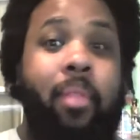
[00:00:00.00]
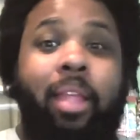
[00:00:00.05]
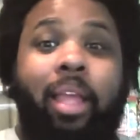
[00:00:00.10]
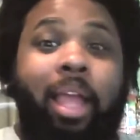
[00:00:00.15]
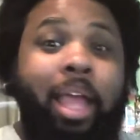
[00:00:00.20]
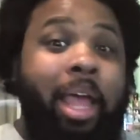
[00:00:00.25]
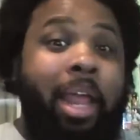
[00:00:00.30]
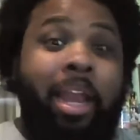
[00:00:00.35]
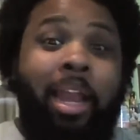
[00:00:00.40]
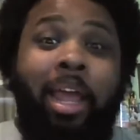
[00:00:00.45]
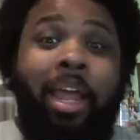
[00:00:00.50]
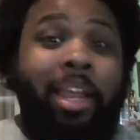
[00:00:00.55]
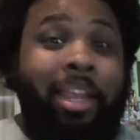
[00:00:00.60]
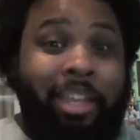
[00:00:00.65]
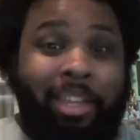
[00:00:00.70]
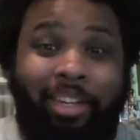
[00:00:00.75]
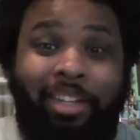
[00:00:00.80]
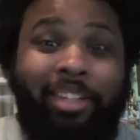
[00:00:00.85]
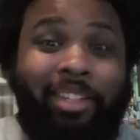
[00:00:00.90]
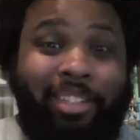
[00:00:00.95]
I like
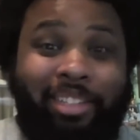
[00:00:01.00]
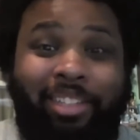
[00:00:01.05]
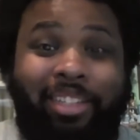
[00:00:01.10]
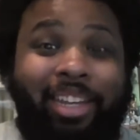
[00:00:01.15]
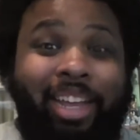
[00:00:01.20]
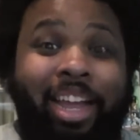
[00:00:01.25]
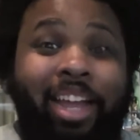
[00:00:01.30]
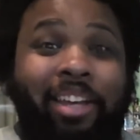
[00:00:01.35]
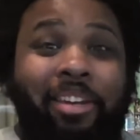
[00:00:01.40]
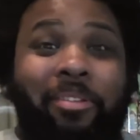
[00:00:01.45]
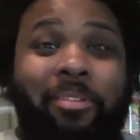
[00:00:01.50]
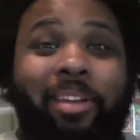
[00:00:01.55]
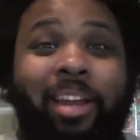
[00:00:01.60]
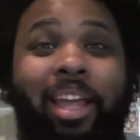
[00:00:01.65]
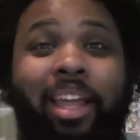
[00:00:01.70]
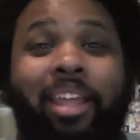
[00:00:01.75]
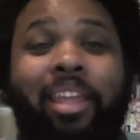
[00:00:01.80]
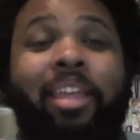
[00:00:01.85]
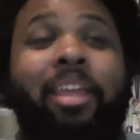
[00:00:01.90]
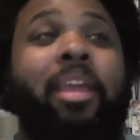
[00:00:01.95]
it. I do
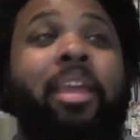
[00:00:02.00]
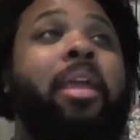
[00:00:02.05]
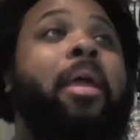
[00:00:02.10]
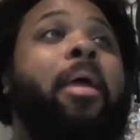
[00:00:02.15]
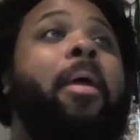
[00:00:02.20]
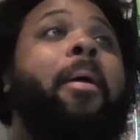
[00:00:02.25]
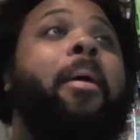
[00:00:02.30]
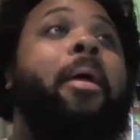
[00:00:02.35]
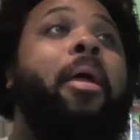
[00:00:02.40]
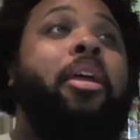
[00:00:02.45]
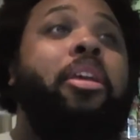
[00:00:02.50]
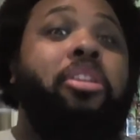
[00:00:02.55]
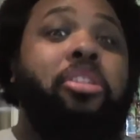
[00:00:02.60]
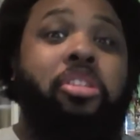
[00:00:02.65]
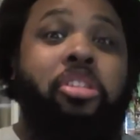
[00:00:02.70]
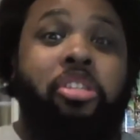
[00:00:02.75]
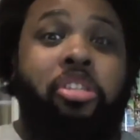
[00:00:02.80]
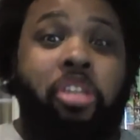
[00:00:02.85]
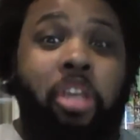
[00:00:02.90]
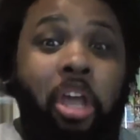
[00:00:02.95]
like it.
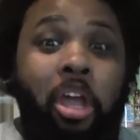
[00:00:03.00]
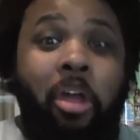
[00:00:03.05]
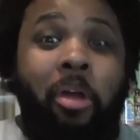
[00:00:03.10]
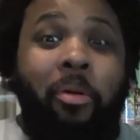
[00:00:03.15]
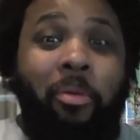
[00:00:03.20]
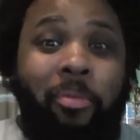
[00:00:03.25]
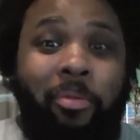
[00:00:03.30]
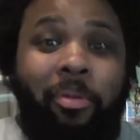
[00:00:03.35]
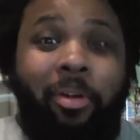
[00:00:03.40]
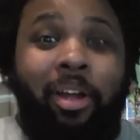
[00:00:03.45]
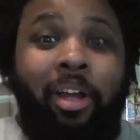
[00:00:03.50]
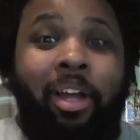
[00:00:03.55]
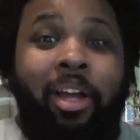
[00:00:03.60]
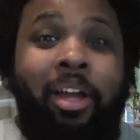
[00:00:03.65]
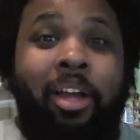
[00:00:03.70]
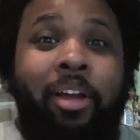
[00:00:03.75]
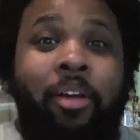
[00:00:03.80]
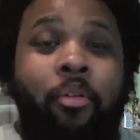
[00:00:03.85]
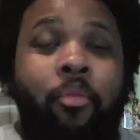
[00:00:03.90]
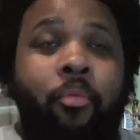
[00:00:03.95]
So,
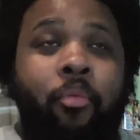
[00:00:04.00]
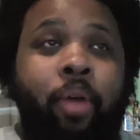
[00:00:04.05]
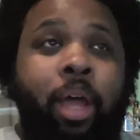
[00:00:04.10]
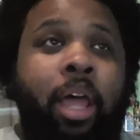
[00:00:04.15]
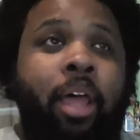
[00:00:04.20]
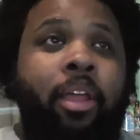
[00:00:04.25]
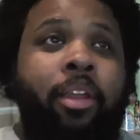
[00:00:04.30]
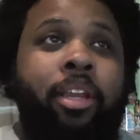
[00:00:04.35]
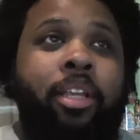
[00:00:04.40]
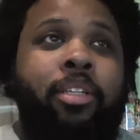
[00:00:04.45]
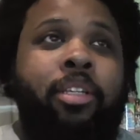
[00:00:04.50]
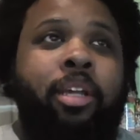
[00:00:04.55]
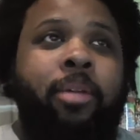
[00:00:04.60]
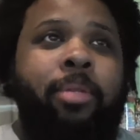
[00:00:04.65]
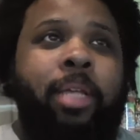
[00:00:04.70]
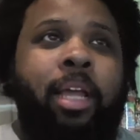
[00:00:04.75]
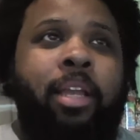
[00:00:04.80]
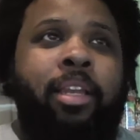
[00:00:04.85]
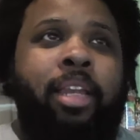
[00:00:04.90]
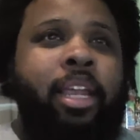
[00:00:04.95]
this comes
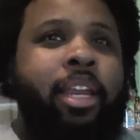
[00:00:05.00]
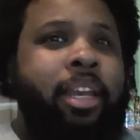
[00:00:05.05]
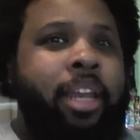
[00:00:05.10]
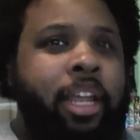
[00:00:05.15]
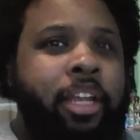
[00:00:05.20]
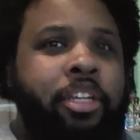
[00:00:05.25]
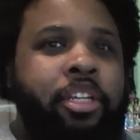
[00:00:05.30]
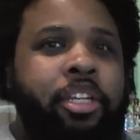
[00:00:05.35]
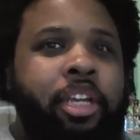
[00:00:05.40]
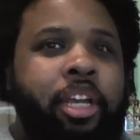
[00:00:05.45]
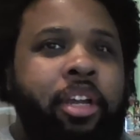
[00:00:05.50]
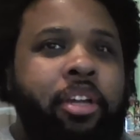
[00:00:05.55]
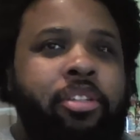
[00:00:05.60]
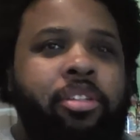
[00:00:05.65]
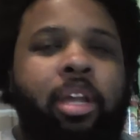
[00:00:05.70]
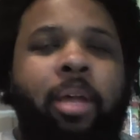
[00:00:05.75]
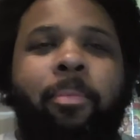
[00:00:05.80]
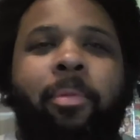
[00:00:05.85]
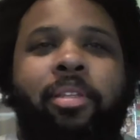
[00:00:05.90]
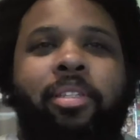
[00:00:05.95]
out I think next year, so
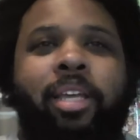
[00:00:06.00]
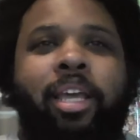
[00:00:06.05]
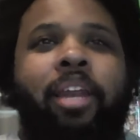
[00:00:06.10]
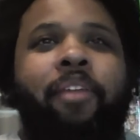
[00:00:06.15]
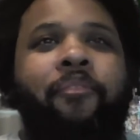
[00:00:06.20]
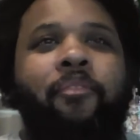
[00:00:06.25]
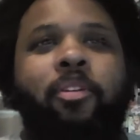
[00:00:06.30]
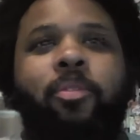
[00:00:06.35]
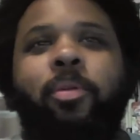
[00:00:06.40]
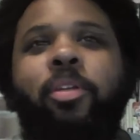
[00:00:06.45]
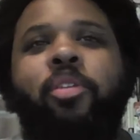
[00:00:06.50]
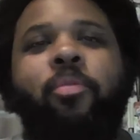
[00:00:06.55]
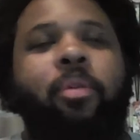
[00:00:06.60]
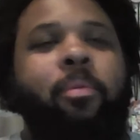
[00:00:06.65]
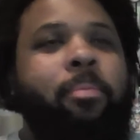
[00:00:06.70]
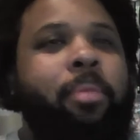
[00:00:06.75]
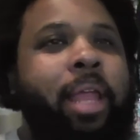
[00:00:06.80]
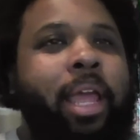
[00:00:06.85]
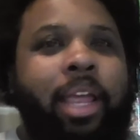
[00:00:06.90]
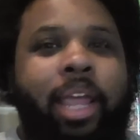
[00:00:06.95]
I'm excited for it, especially with
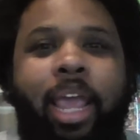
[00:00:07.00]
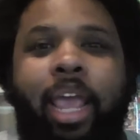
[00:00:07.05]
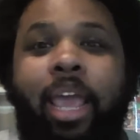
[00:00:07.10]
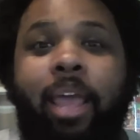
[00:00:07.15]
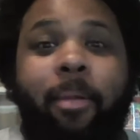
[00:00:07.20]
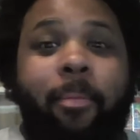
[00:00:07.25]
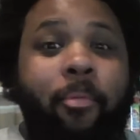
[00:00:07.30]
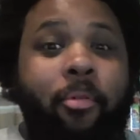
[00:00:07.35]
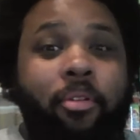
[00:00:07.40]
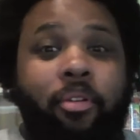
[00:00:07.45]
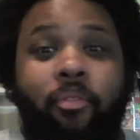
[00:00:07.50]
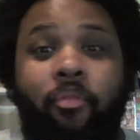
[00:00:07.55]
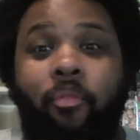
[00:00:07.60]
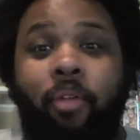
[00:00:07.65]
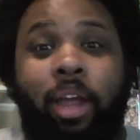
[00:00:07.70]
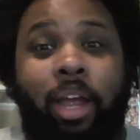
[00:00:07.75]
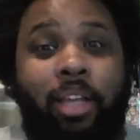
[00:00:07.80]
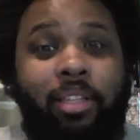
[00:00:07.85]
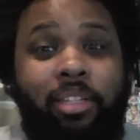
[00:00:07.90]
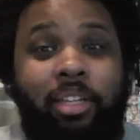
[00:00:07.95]
Black Adam on the
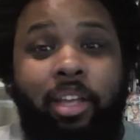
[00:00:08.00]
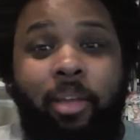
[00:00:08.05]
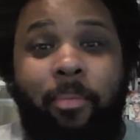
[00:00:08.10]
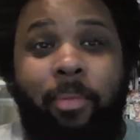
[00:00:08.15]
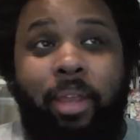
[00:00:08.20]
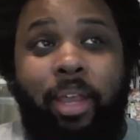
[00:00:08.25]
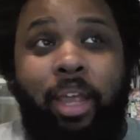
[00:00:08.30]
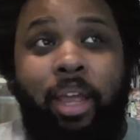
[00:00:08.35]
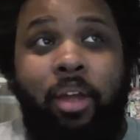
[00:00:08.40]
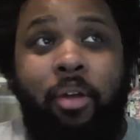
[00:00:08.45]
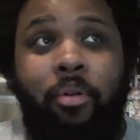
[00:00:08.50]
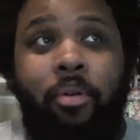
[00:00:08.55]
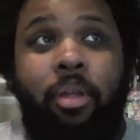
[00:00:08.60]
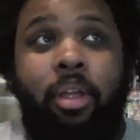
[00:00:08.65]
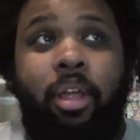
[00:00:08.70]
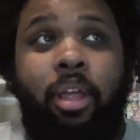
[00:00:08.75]
rise and coming out.